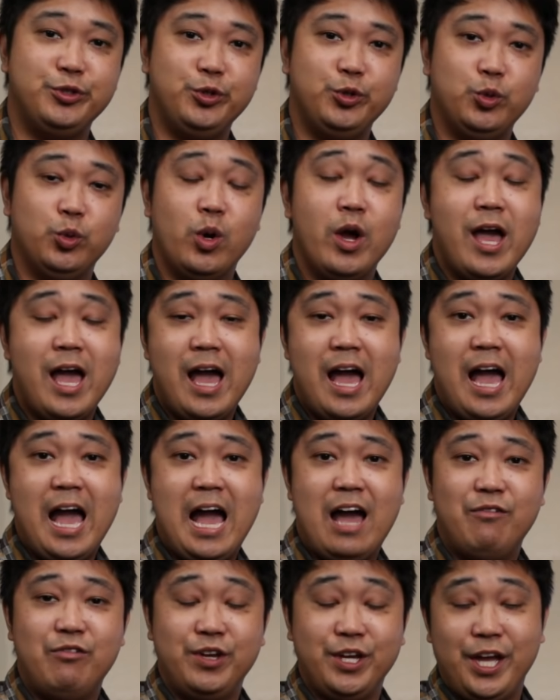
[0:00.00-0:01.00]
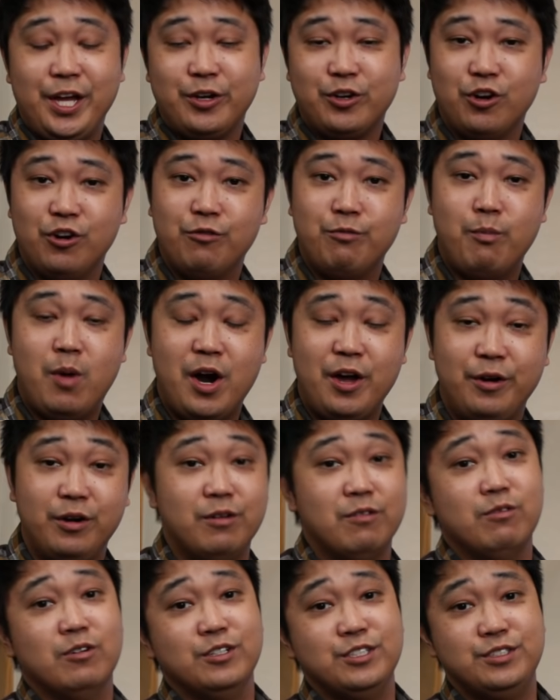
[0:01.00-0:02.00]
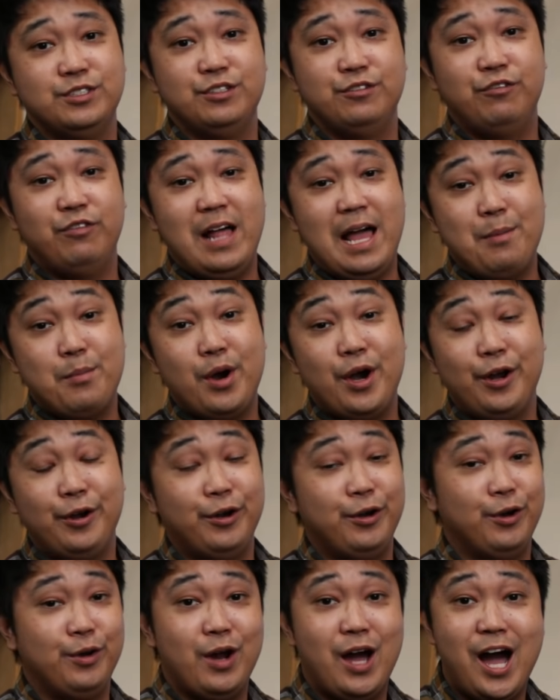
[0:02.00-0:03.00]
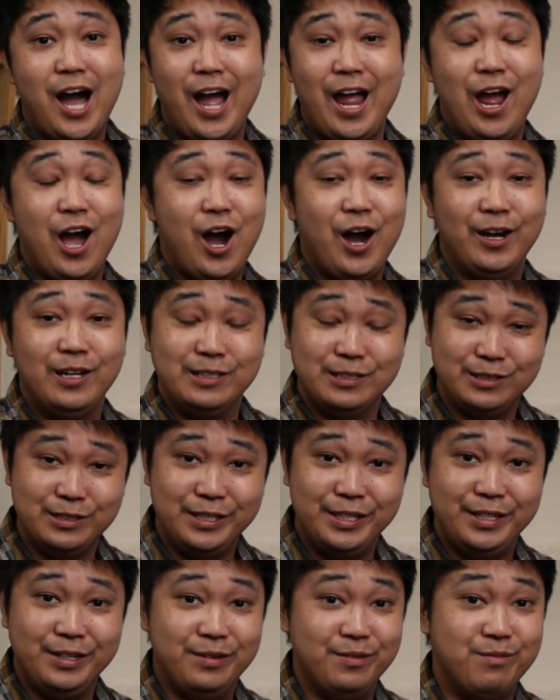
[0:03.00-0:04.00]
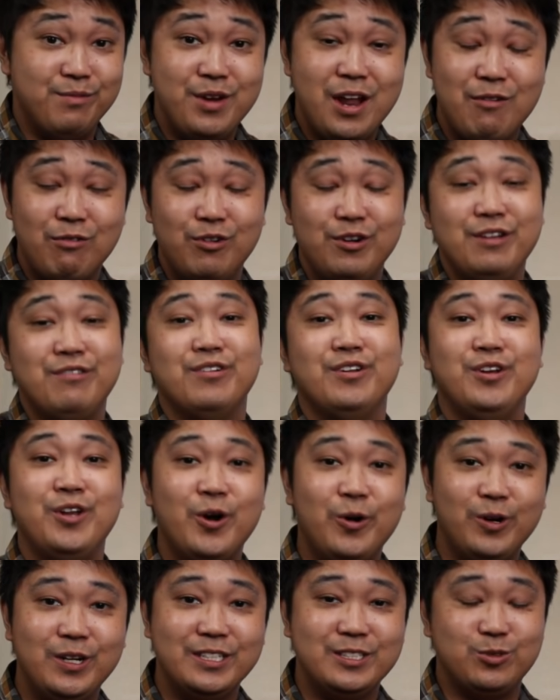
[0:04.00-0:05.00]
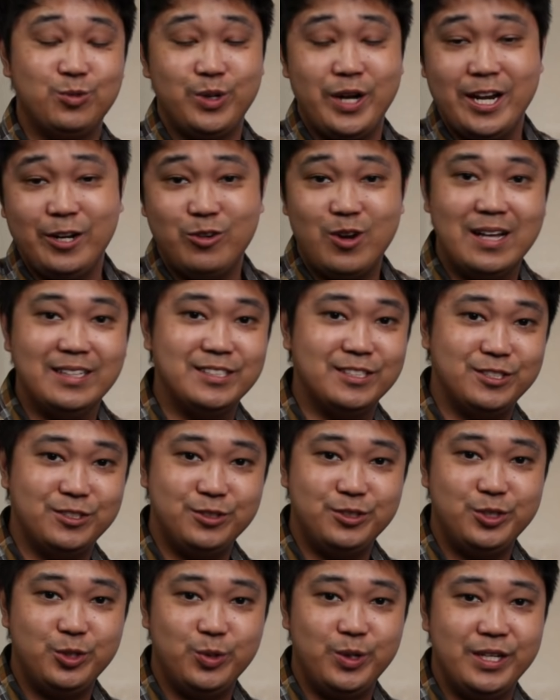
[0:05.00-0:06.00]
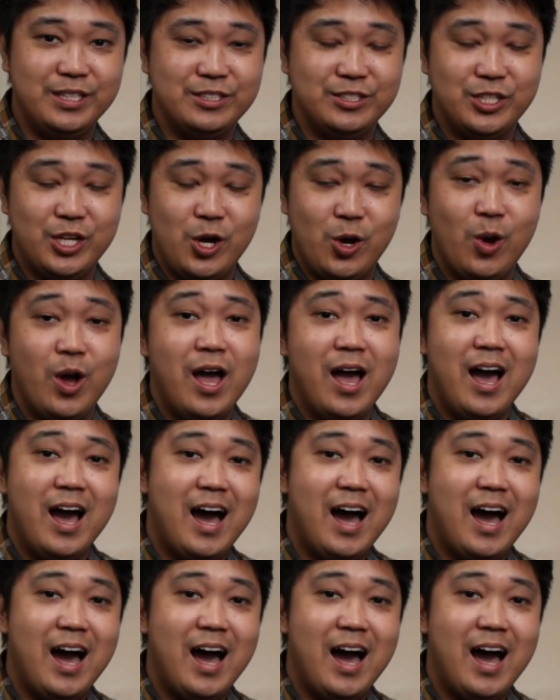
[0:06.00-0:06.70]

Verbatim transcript: to having a curved monitor versus a flat monitor, I honestly never even noticed when I transitioned to it, so